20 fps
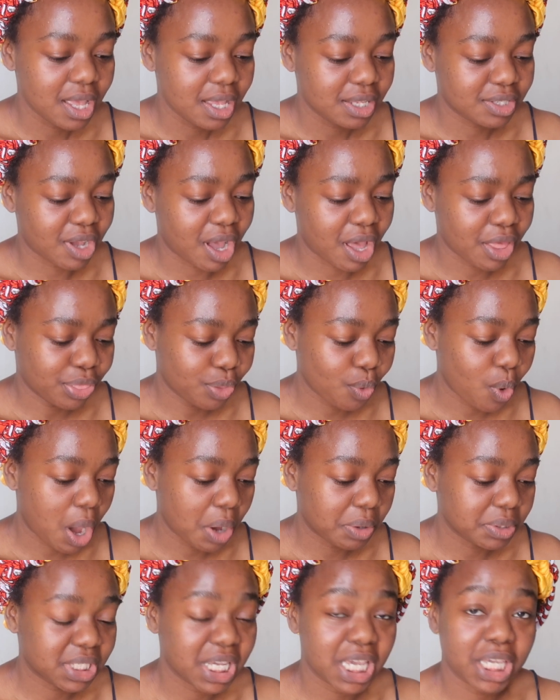So I thought
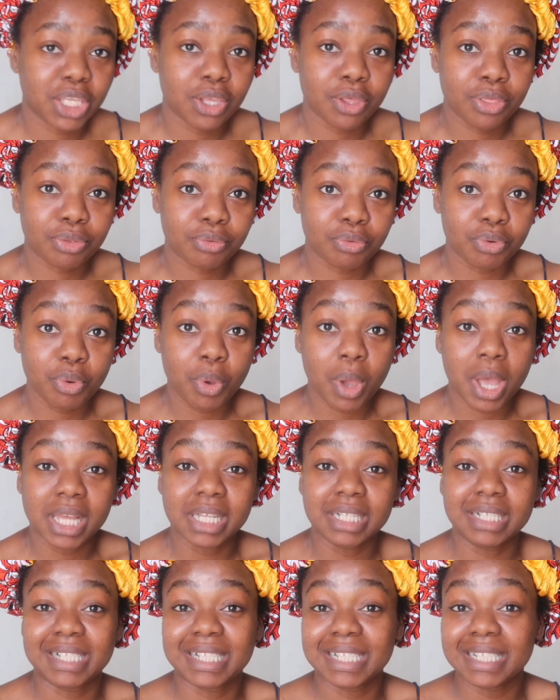I'll take you through
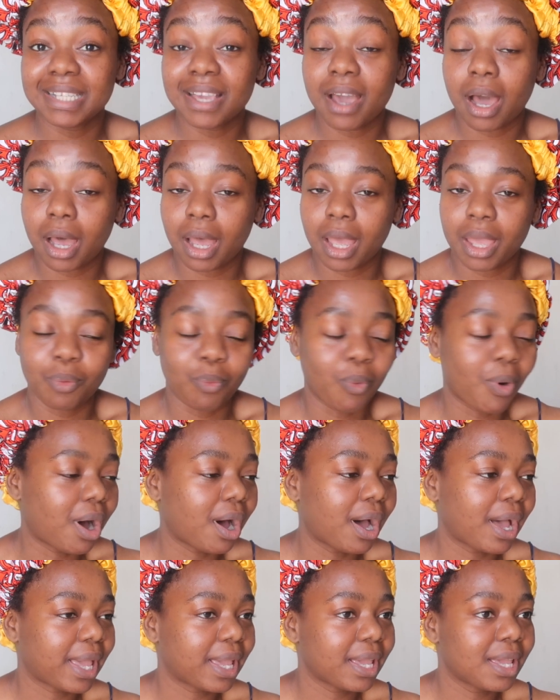a
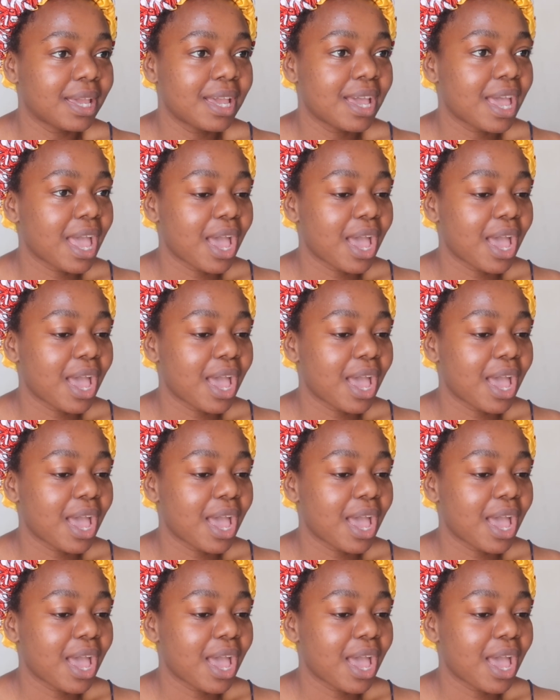DIY